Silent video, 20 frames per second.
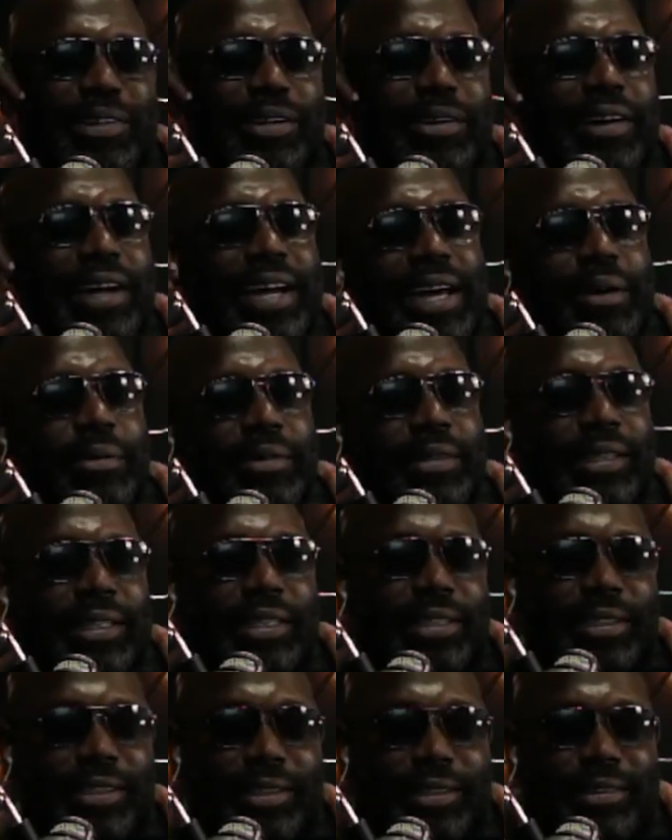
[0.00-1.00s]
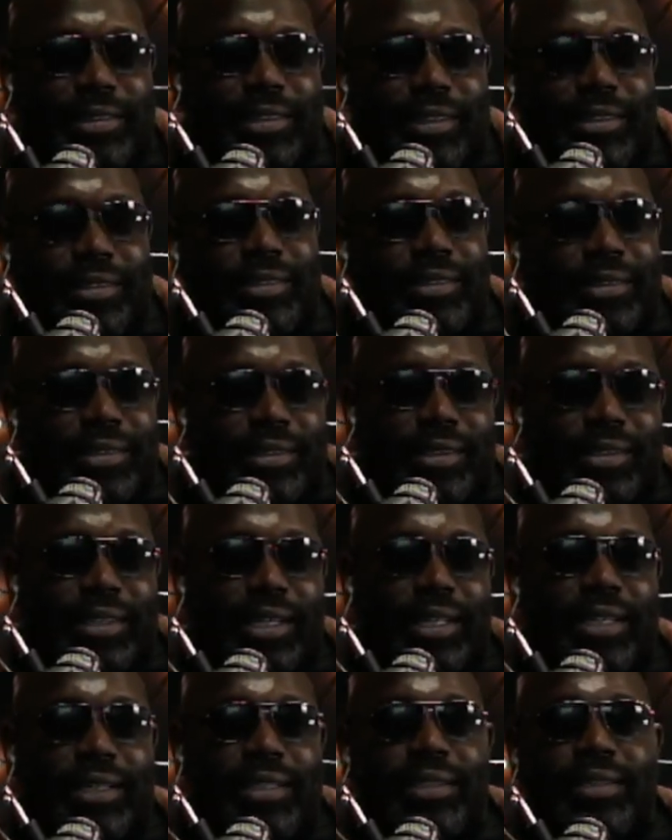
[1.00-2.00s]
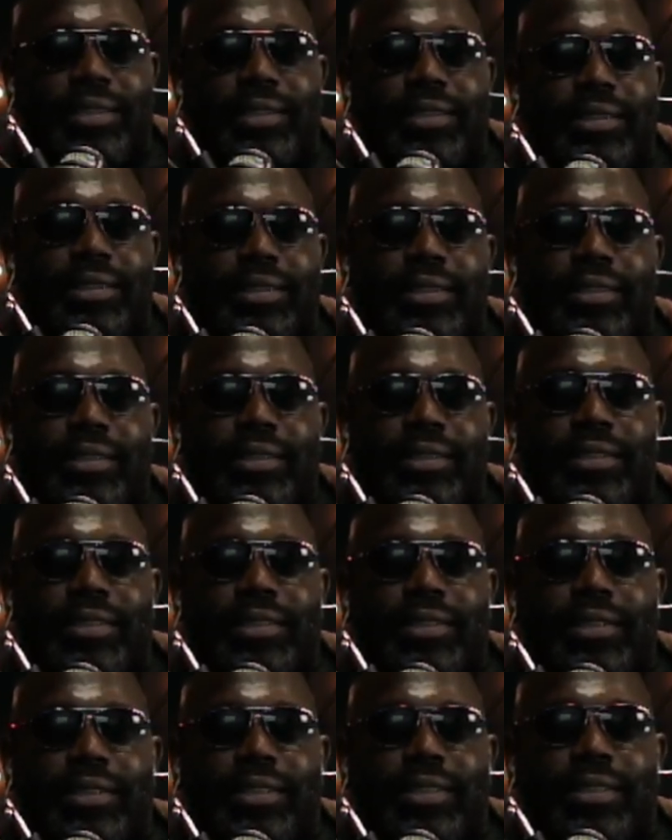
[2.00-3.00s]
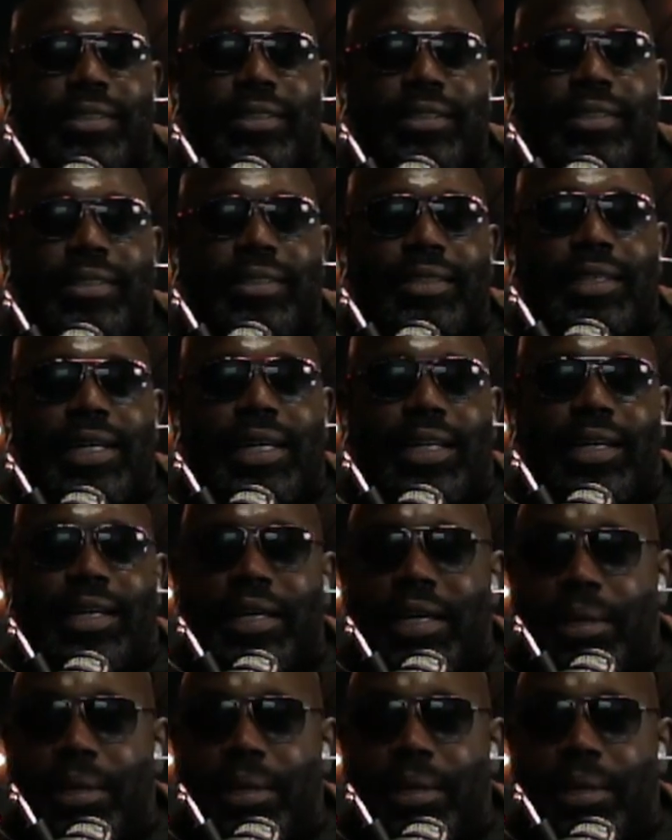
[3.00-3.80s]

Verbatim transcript: my rap. I was like, oh, okay. Oh, like a